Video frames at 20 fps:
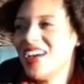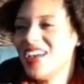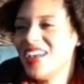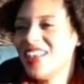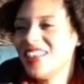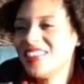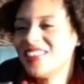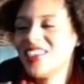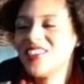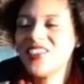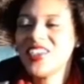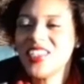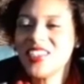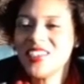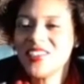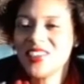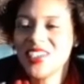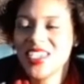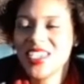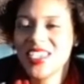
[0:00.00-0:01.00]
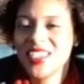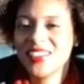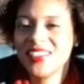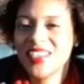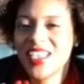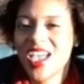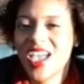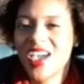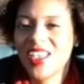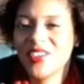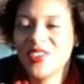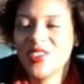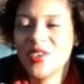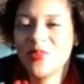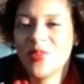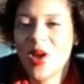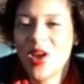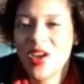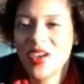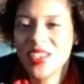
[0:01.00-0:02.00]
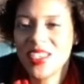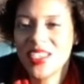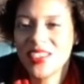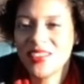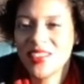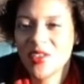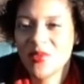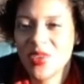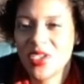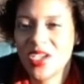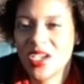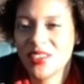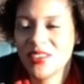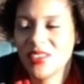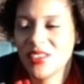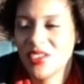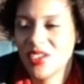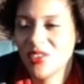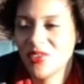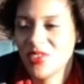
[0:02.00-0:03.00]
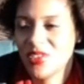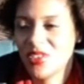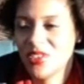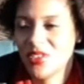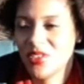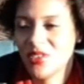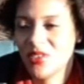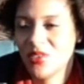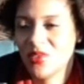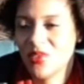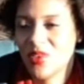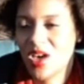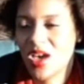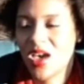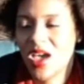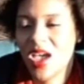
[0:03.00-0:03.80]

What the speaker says: So anyways, the parties that we got to go to